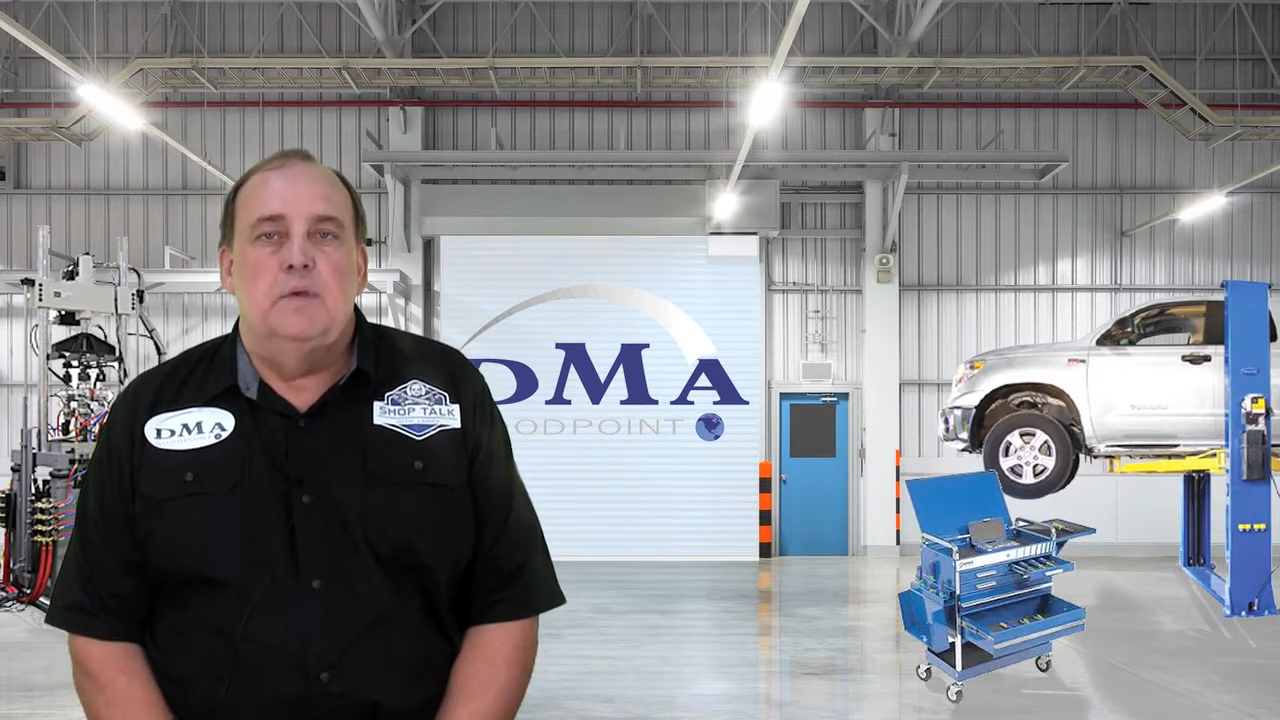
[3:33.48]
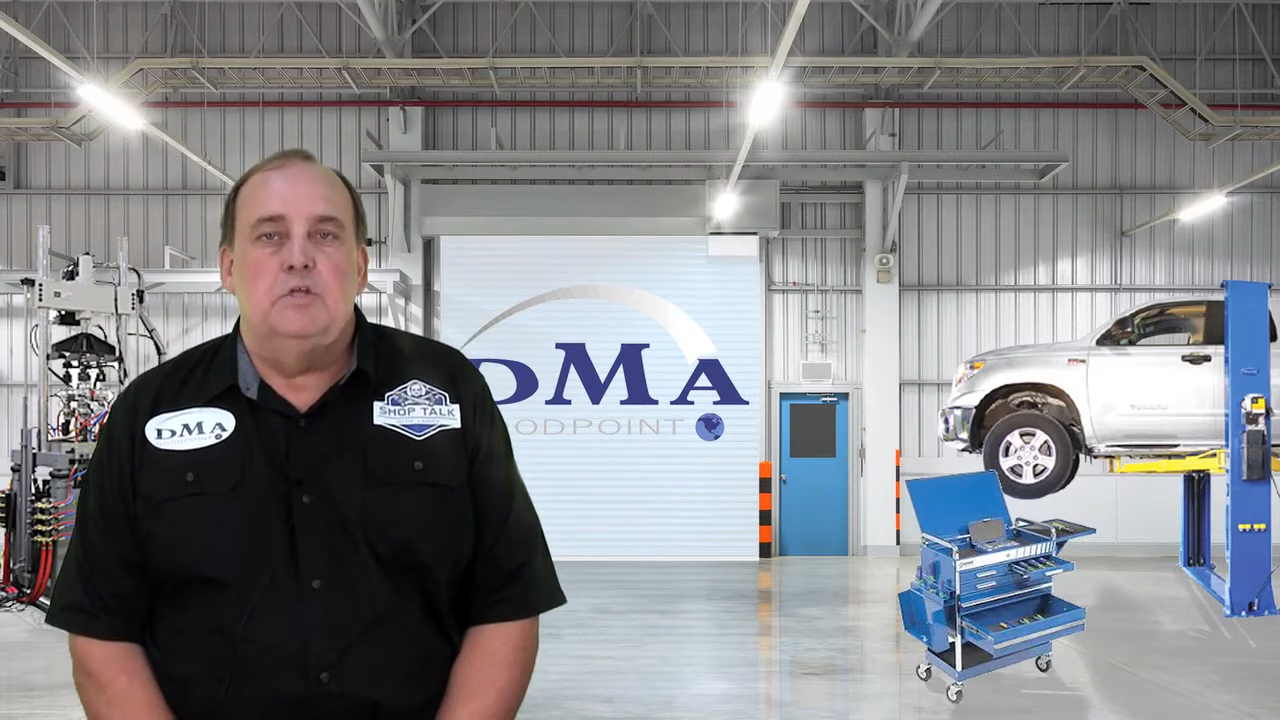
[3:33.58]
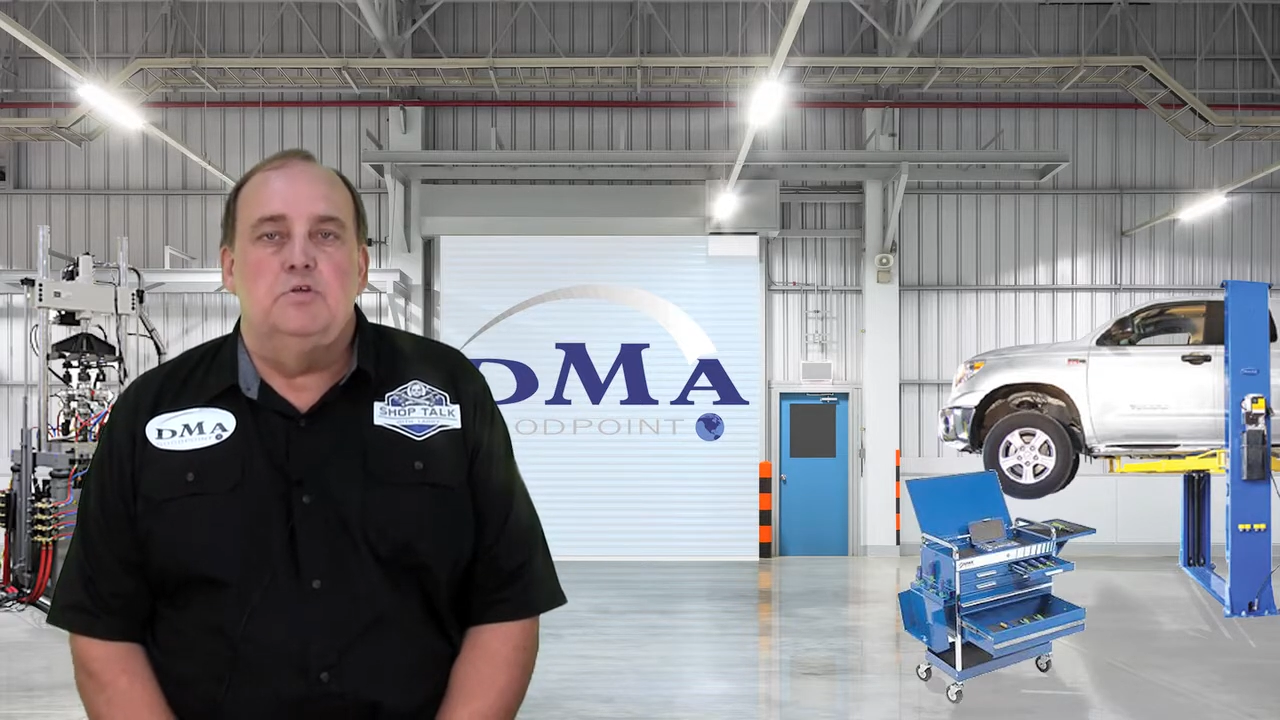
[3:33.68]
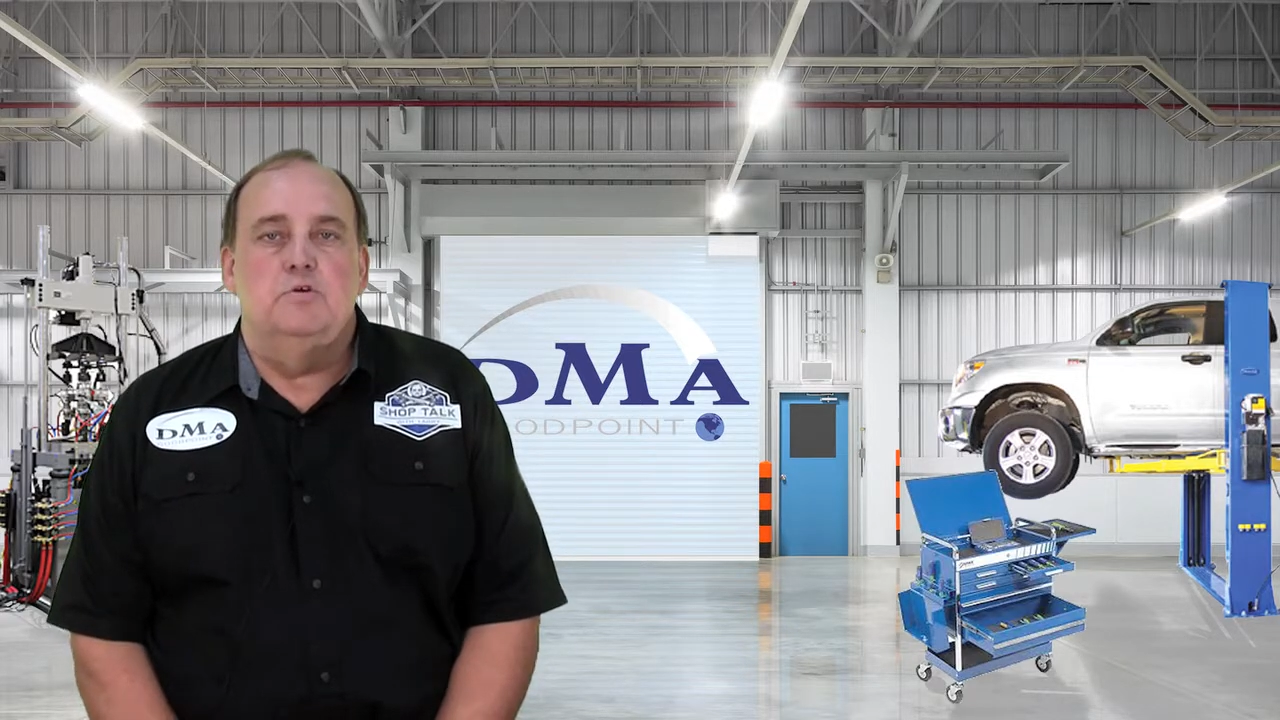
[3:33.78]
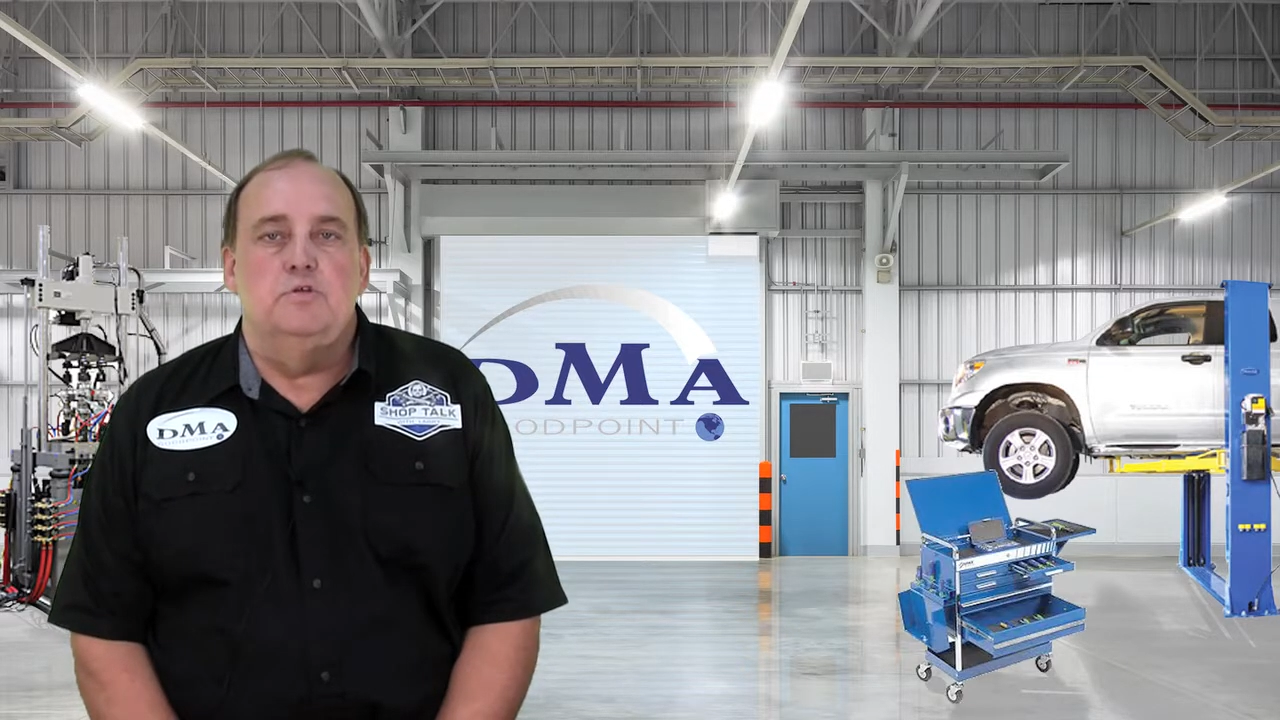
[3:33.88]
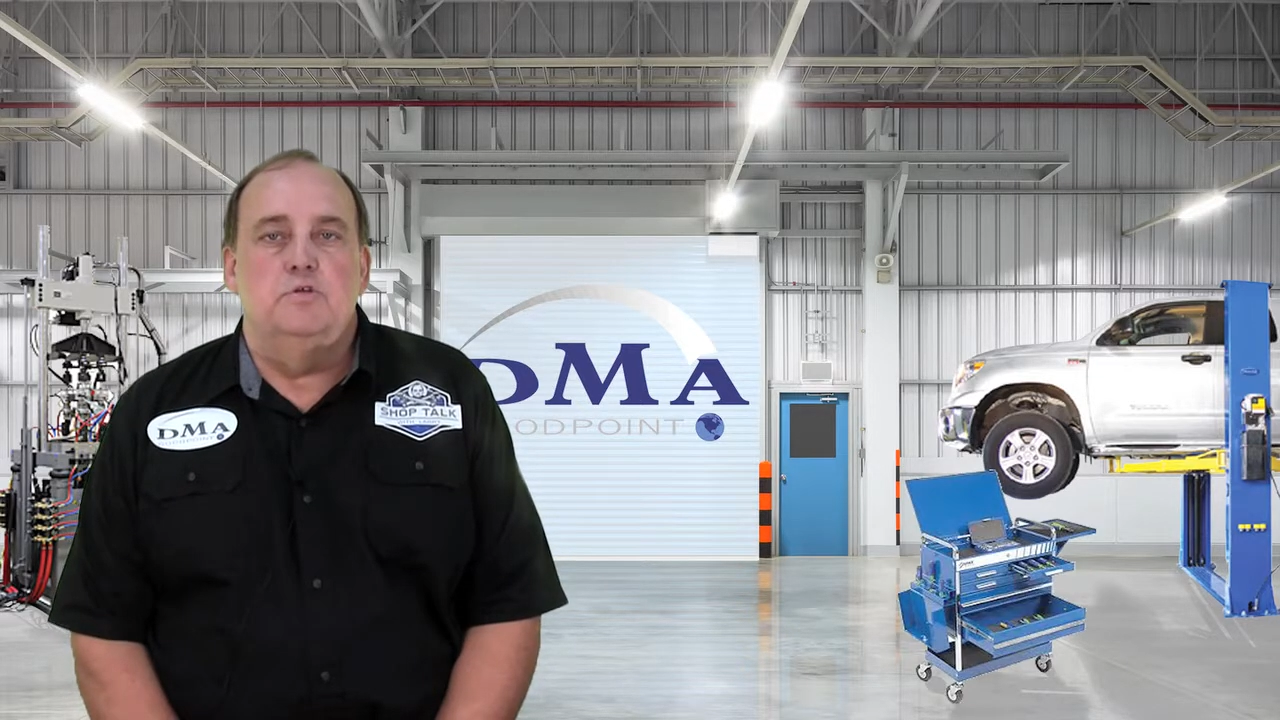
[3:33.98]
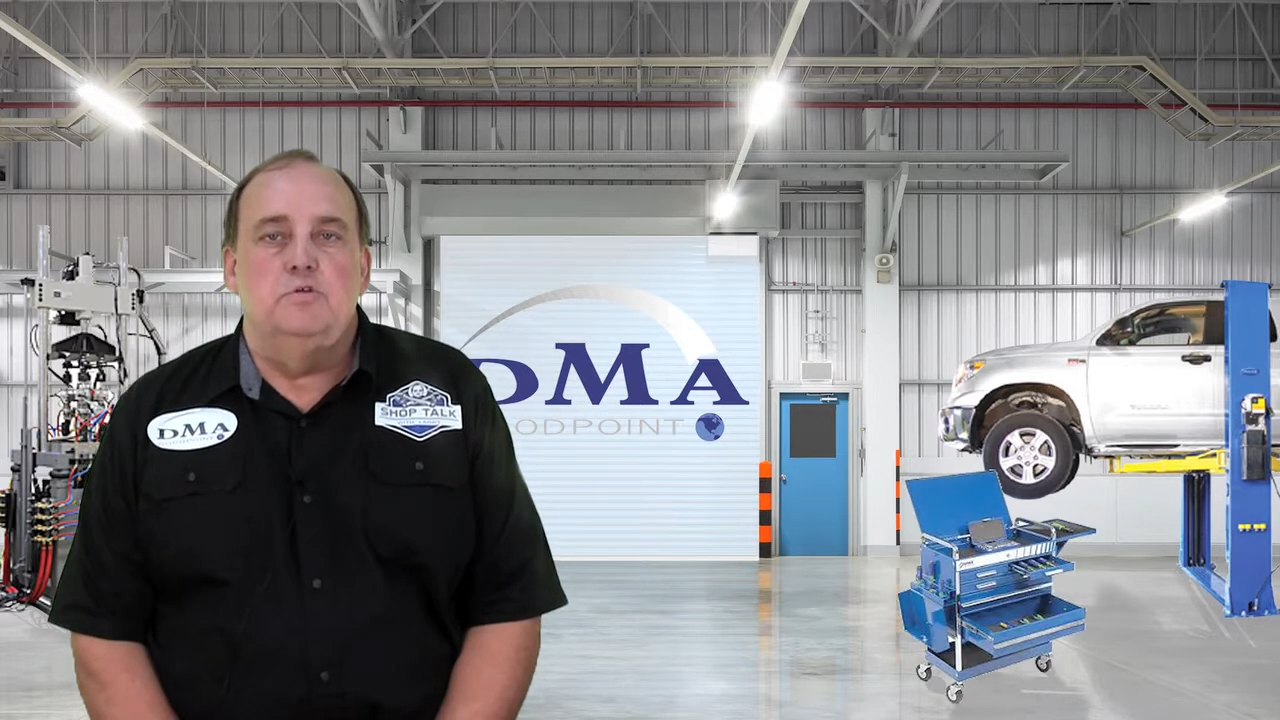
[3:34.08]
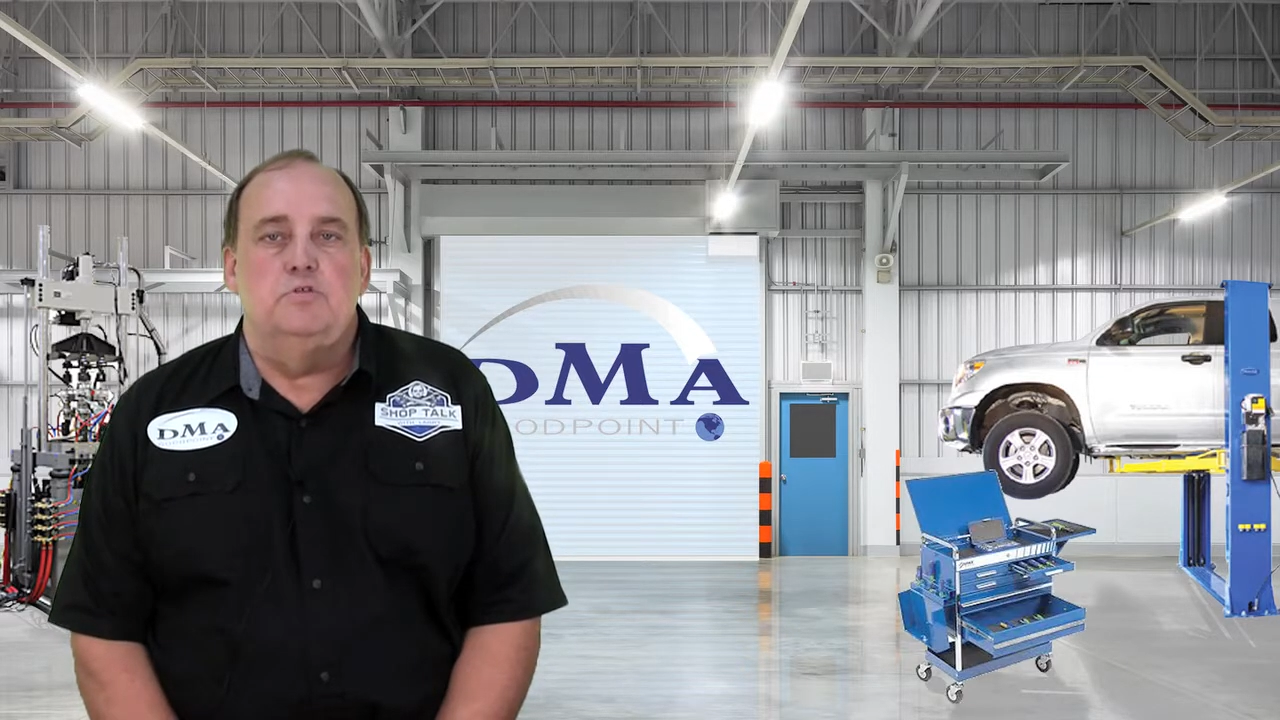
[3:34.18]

Make sure you